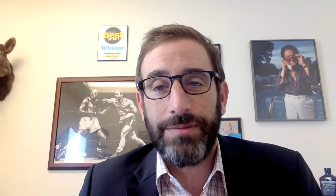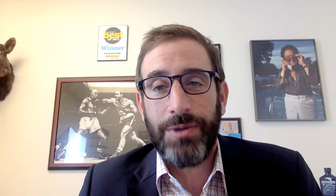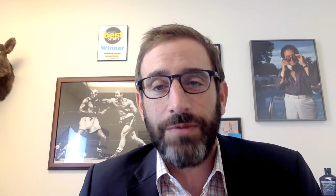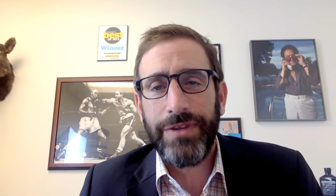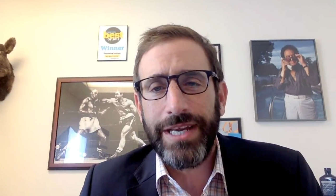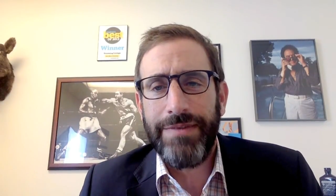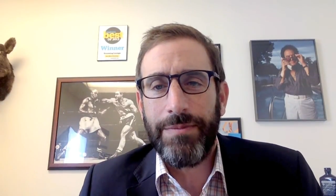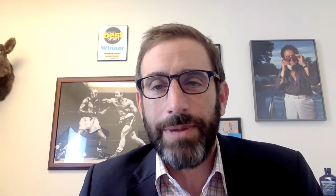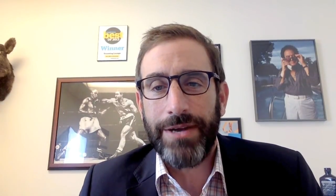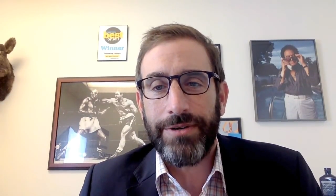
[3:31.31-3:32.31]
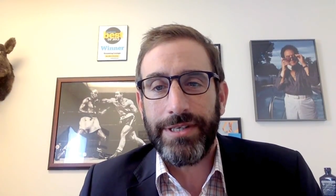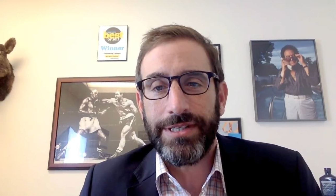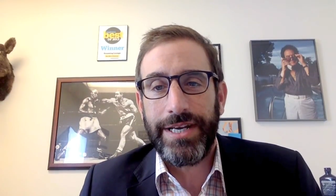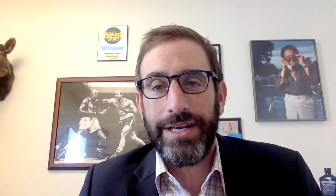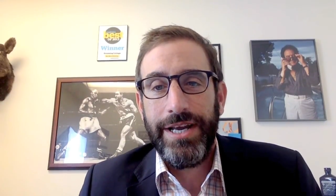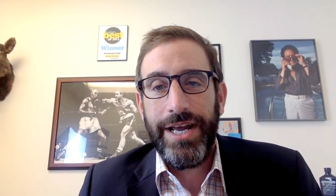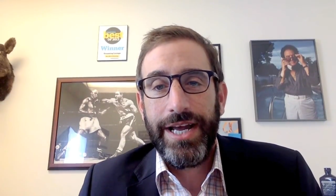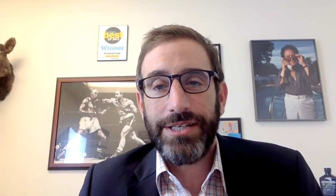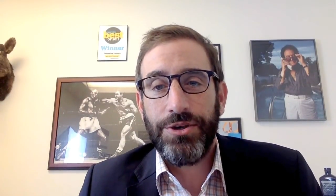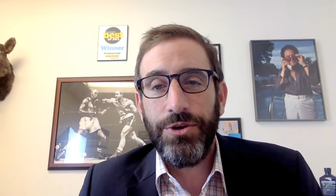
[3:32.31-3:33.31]
hopefully even better insight
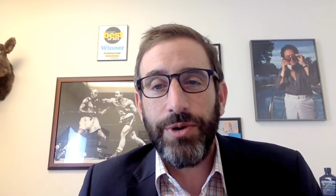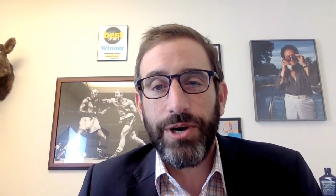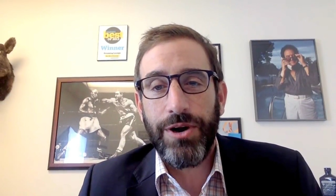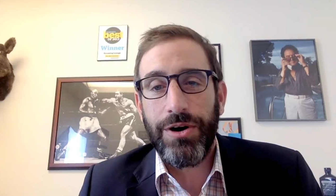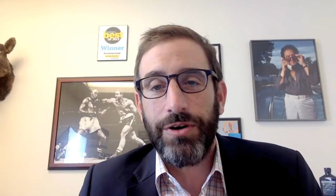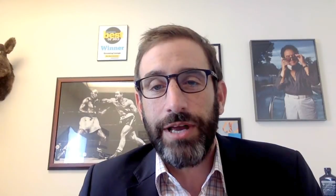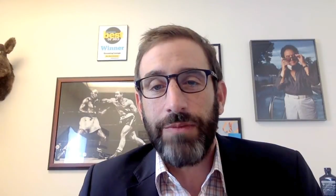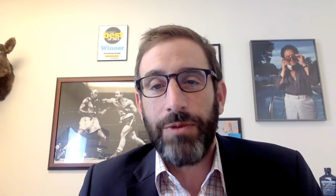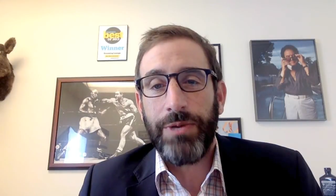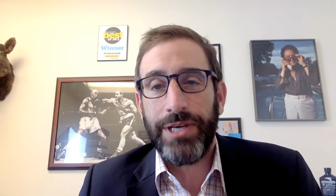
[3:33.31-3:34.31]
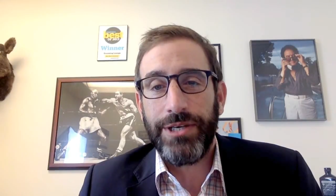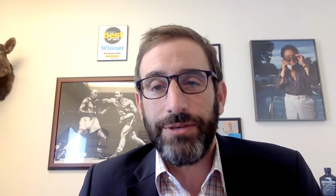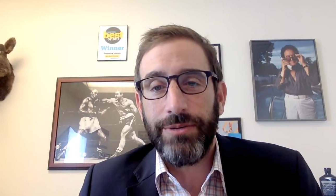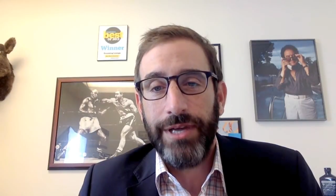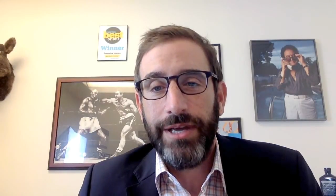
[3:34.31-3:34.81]
as to who we are and what we can do.